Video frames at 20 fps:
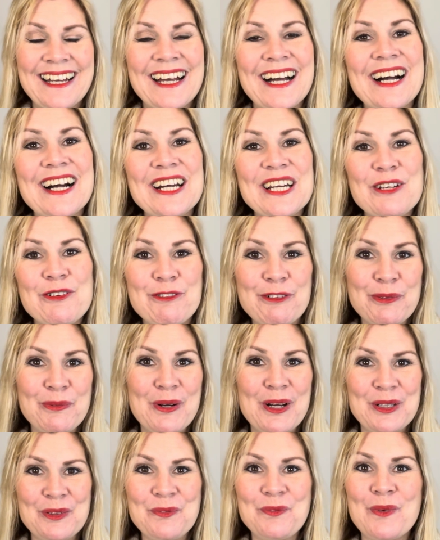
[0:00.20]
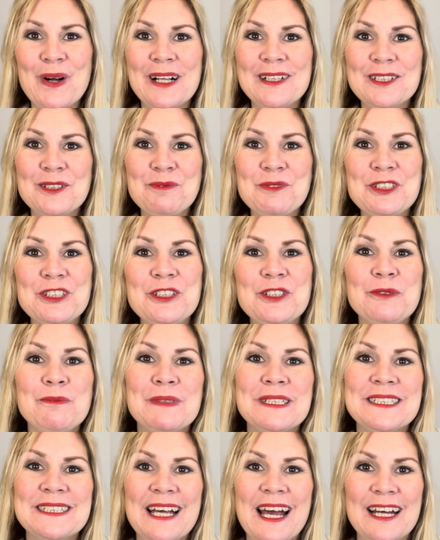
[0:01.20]
Hi everyone, welcome to
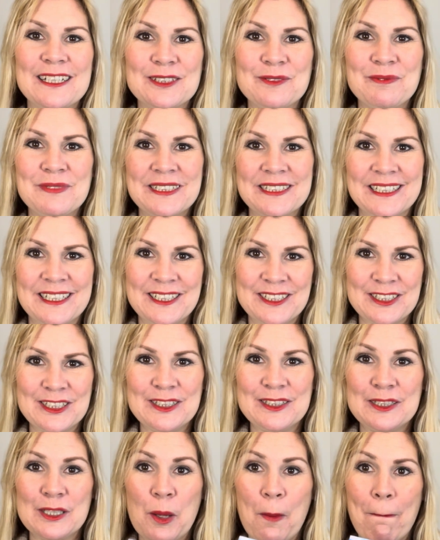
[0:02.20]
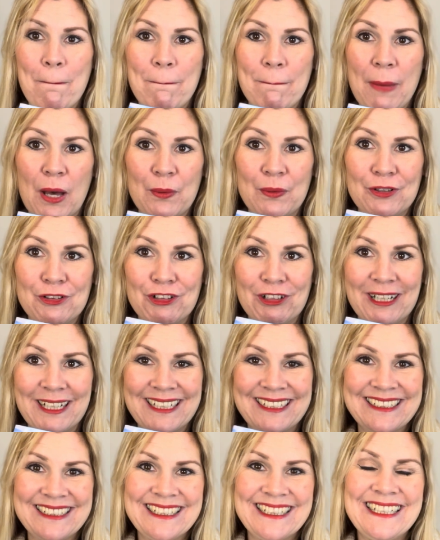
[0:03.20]
Miss Adams Teaches Poetry.
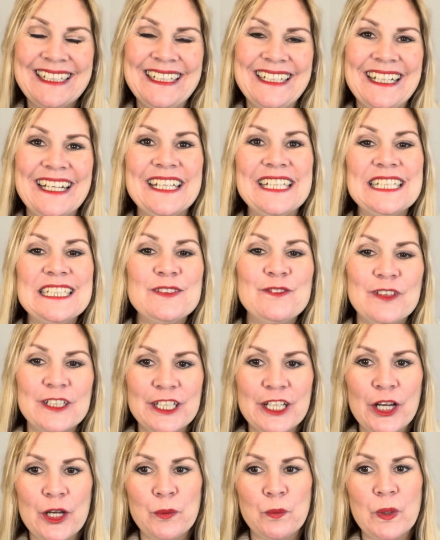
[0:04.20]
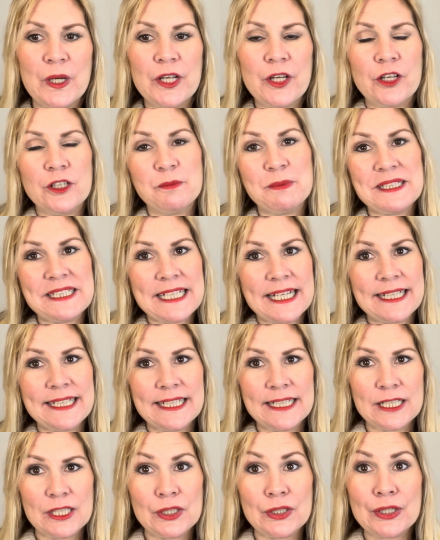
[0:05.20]
In this video, we're going to be
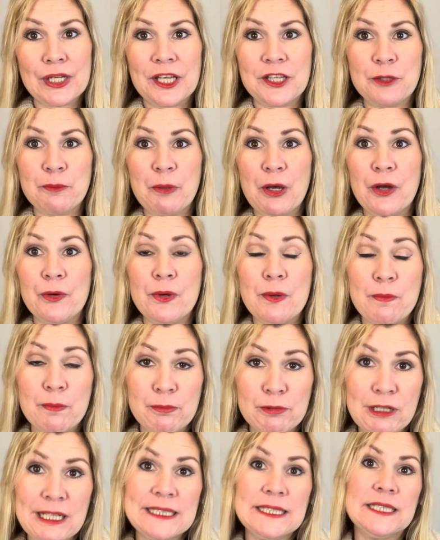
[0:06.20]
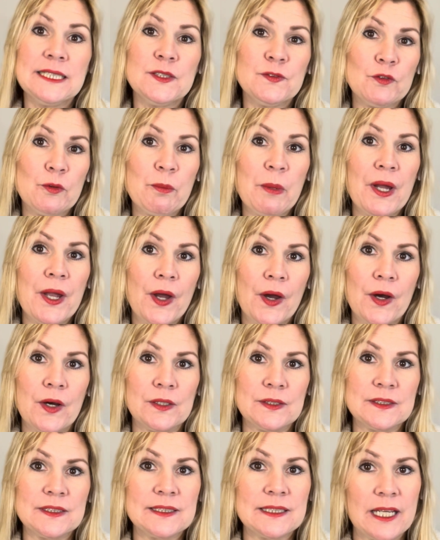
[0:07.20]
taking a look at the poem Presents from My
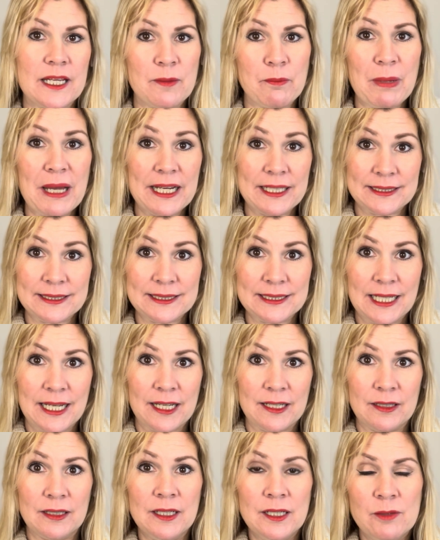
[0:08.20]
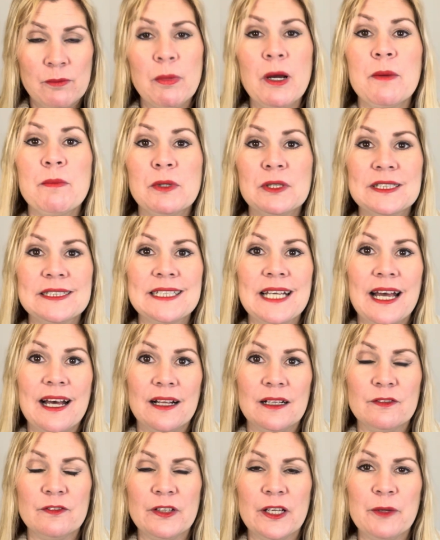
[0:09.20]
Aunts in Pakistan by Moniza
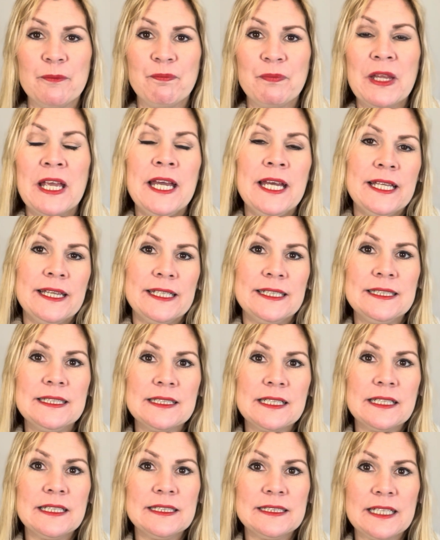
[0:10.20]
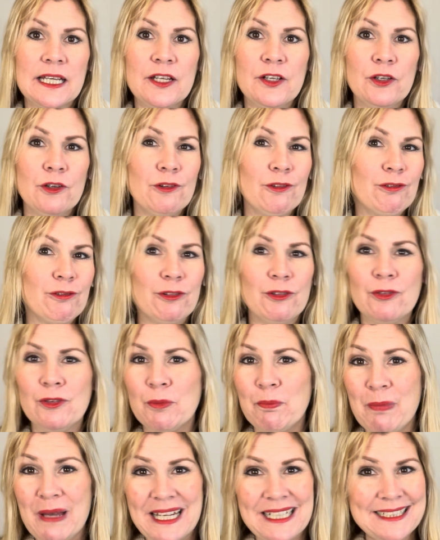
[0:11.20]
Alvi. This is going to take you through the
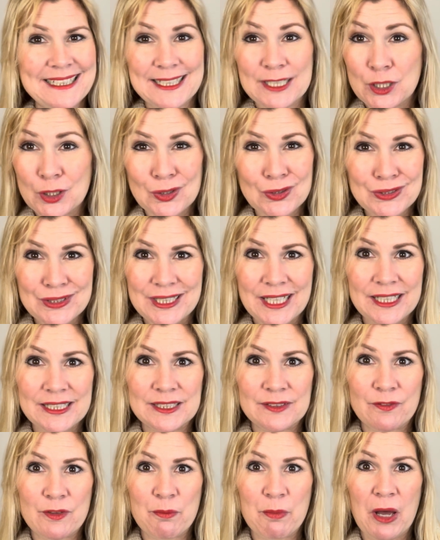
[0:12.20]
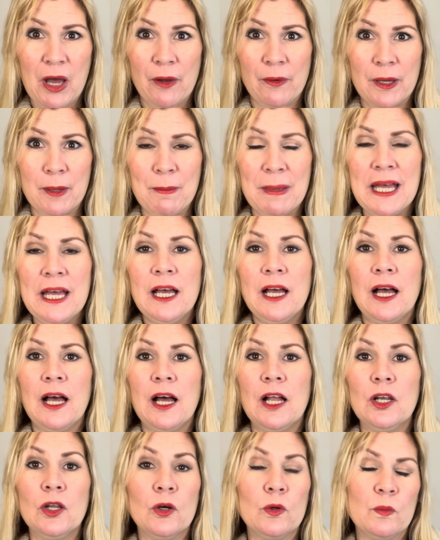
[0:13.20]
basic content of the poem,
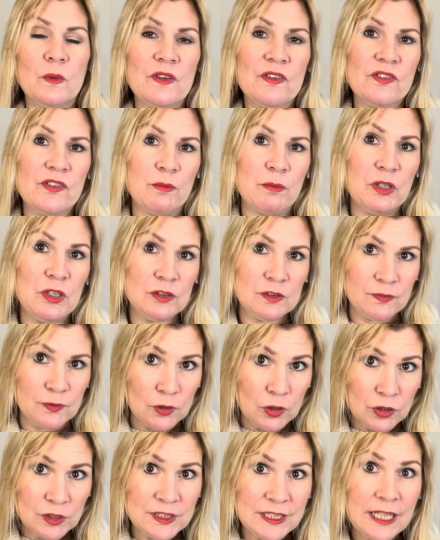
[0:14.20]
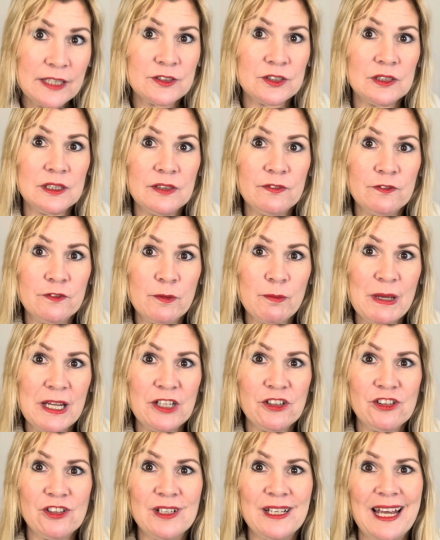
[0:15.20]
along with some useful contextual
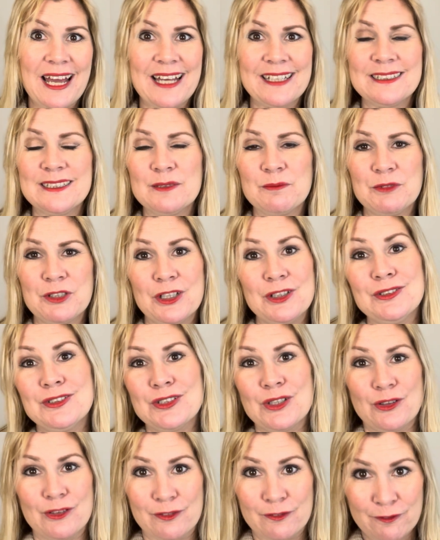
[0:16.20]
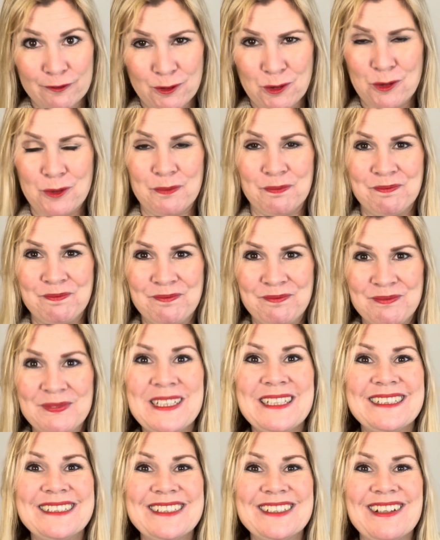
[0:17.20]
information and some notes on form.
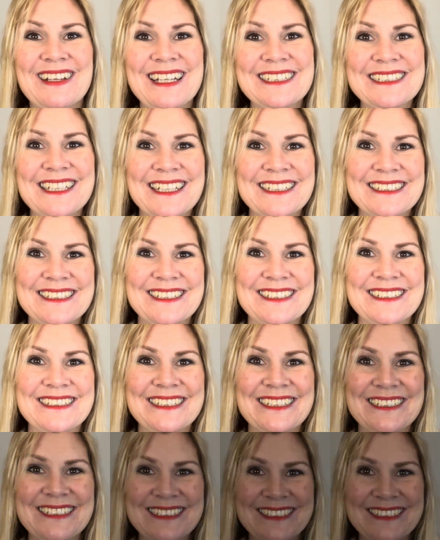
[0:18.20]
So let's get started.